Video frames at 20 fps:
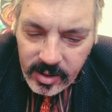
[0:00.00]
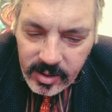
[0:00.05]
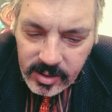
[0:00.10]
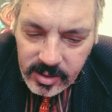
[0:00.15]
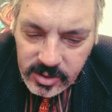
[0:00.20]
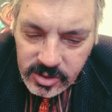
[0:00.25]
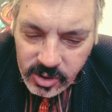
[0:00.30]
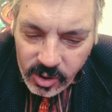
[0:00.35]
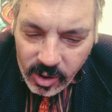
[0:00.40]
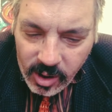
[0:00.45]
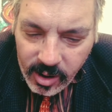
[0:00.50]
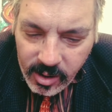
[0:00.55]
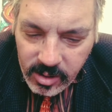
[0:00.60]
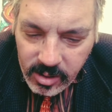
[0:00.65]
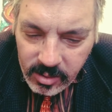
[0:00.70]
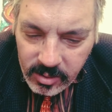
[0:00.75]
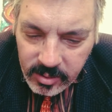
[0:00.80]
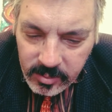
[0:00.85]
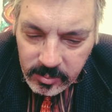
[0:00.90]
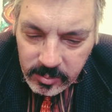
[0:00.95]

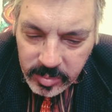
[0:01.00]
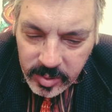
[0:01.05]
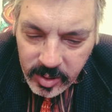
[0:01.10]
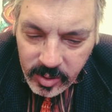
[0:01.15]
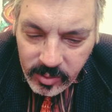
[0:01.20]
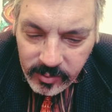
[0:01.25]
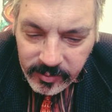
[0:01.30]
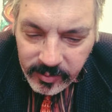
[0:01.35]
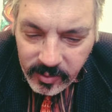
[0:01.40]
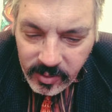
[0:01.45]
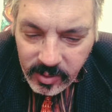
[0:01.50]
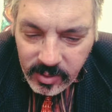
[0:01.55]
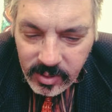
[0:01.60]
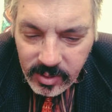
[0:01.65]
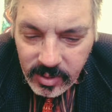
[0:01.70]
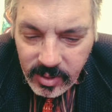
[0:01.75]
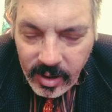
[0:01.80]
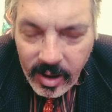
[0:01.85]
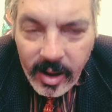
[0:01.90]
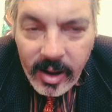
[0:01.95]
Jocelyn Buford,
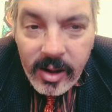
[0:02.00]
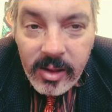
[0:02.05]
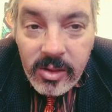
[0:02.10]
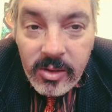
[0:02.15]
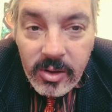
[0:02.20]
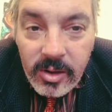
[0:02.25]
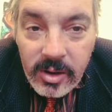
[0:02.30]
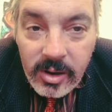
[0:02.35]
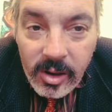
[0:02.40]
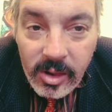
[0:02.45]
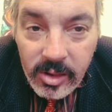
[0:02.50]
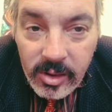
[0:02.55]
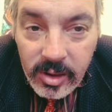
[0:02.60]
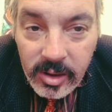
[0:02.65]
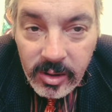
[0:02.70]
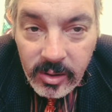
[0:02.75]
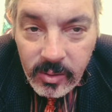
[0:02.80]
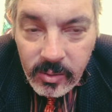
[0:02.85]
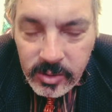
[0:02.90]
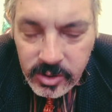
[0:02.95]
it's good to
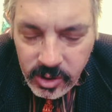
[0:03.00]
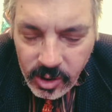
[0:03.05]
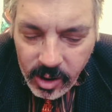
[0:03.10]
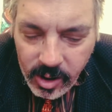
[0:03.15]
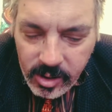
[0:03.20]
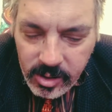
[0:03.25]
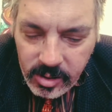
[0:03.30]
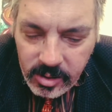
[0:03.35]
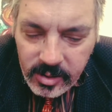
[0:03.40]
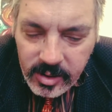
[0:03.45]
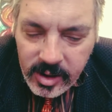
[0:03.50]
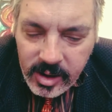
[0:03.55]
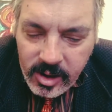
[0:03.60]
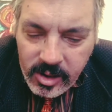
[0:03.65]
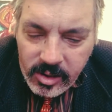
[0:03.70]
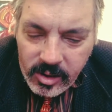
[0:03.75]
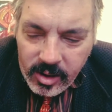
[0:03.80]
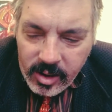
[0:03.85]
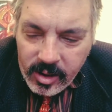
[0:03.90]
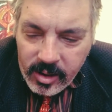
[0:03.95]
see you. Jocelyn
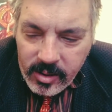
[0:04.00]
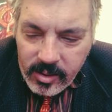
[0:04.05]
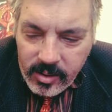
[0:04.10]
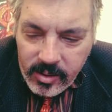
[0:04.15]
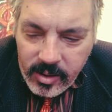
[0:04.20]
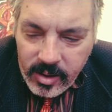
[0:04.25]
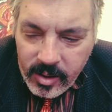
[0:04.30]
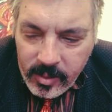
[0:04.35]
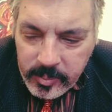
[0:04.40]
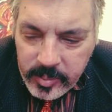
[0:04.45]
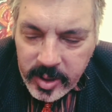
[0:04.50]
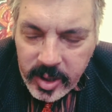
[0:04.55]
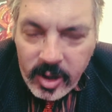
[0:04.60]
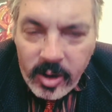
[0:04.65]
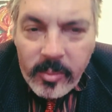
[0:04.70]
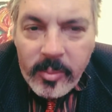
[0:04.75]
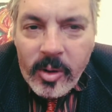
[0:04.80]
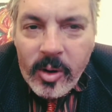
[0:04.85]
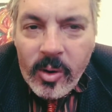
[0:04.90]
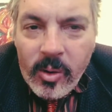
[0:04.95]
is a
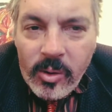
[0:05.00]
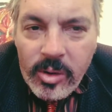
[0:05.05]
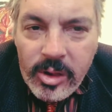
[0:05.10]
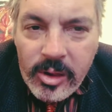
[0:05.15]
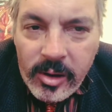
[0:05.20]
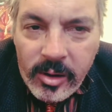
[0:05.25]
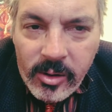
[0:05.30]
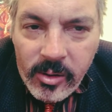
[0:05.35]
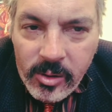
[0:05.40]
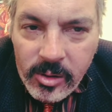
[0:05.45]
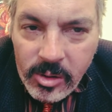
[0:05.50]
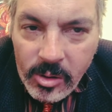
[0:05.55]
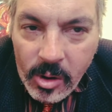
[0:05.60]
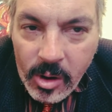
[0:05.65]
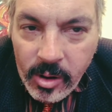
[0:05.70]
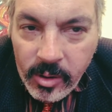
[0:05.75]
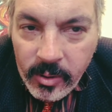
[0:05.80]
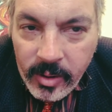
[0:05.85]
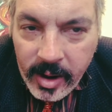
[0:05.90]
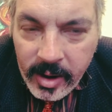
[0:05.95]
Peterborough
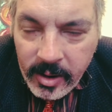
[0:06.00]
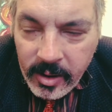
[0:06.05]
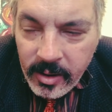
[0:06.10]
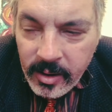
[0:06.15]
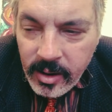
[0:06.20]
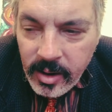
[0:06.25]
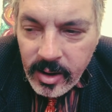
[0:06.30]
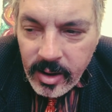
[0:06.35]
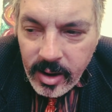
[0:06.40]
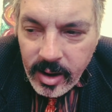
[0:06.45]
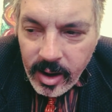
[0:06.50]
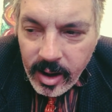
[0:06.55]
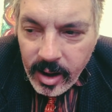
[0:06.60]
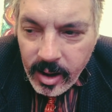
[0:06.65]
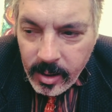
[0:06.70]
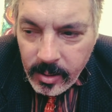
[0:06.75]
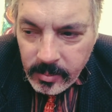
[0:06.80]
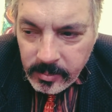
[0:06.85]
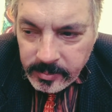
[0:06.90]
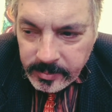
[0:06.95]
singer-songwriter.
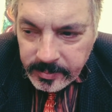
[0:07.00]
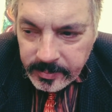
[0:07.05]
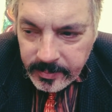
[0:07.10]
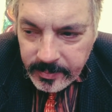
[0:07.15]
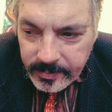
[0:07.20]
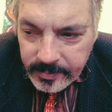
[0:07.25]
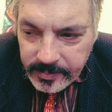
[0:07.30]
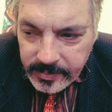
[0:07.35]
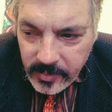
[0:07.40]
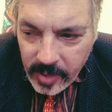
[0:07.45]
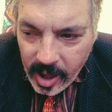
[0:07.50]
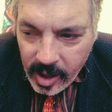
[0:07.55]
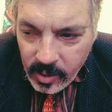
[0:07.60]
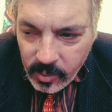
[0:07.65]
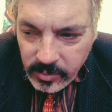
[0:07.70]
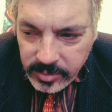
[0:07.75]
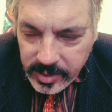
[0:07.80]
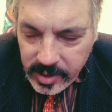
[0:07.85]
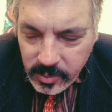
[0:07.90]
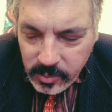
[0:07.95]
I
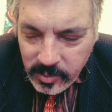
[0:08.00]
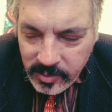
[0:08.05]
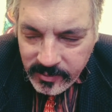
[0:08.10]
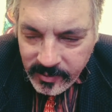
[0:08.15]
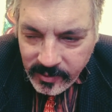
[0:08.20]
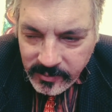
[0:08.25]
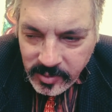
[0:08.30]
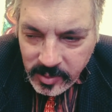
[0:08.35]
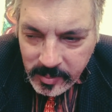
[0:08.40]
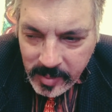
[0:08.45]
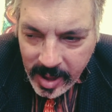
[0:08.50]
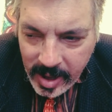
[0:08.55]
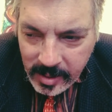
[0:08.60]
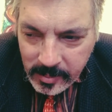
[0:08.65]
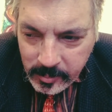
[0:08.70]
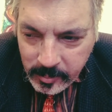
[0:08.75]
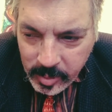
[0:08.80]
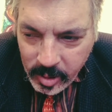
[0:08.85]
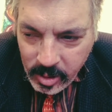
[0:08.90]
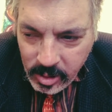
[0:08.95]
don't think we've ever met
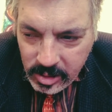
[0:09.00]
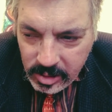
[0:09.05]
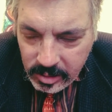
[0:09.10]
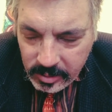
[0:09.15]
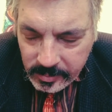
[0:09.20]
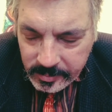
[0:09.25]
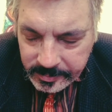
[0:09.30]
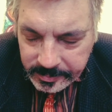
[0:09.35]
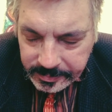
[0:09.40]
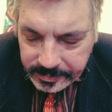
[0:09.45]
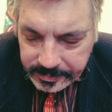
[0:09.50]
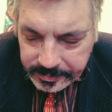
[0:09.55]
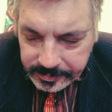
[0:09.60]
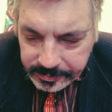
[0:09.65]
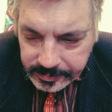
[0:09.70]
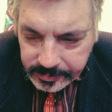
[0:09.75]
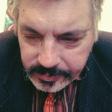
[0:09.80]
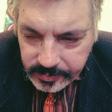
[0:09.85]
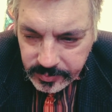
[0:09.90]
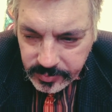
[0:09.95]
in person,
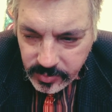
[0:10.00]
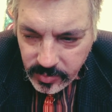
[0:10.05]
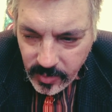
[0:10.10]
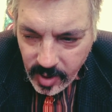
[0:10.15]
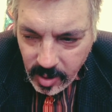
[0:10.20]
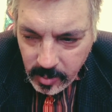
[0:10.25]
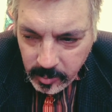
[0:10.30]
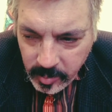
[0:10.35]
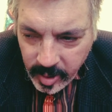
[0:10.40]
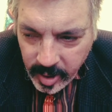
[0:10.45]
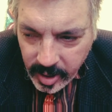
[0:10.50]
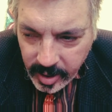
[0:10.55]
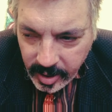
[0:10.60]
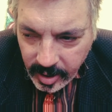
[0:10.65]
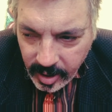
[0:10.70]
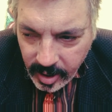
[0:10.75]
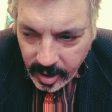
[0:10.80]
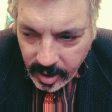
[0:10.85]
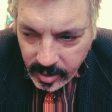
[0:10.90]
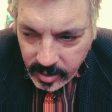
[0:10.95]
but
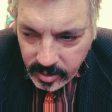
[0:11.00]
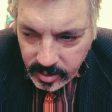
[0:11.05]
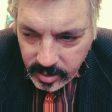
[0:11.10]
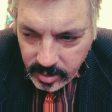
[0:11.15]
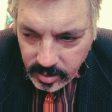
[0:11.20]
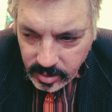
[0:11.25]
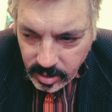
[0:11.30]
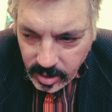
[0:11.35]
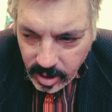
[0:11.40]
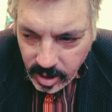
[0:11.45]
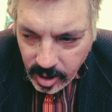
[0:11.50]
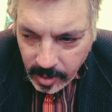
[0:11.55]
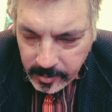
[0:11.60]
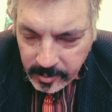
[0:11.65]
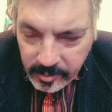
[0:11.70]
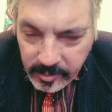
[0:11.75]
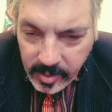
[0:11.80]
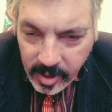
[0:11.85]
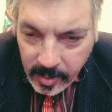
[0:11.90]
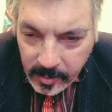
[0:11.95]

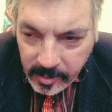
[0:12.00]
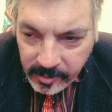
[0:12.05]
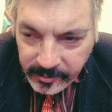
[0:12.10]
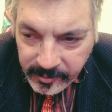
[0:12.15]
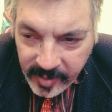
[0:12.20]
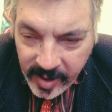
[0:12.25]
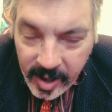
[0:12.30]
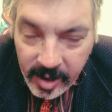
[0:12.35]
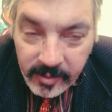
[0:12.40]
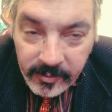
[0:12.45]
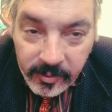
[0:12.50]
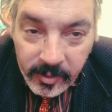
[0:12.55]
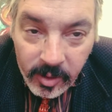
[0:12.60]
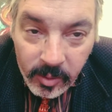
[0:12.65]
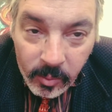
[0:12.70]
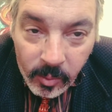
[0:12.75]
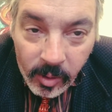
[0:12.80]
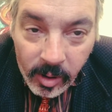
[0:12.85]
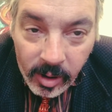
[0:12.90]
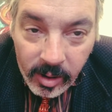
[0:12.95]
I'm a fan of her
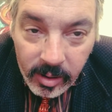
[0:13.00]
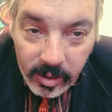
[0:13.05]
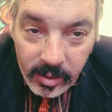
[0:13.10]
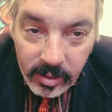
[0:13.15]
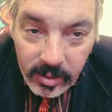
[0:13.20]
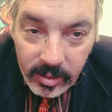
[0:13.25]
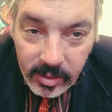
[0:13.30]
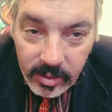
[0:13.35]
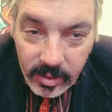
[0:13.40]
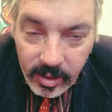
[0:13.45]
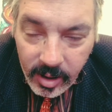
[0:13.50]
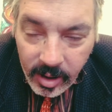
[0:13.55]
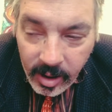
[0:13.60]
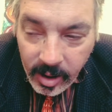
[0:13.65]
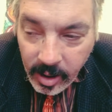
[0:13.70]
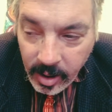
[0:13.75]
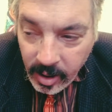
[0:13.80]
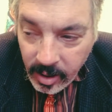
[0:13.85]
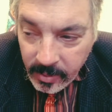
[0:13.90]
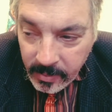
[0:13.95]
work.
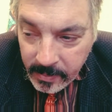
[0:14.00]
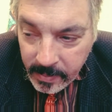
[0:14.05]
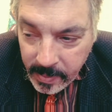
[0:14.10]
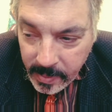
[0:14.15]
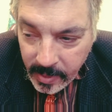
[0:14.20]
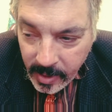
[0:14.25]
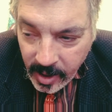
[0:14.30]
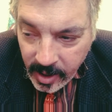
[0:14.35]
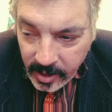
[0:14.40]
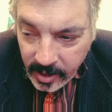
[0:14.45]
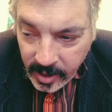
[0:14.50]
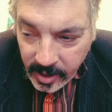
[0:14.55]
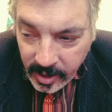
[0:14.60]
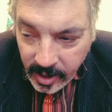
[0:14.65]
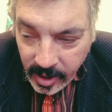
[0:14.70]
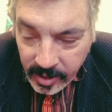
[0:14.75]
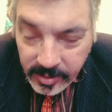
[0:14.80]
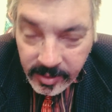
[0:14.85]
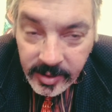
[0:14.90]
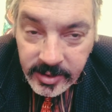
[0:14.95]
I
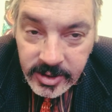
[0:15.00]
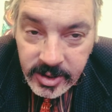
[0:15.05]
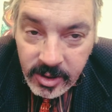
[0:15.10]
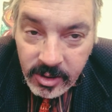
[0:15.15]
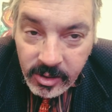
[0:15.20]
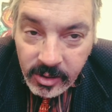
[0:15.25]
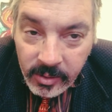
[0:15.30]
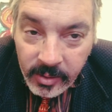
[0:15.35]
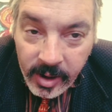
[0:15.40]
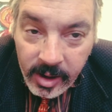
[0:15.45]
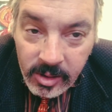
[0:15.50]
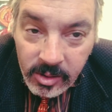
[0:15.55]
think she's a great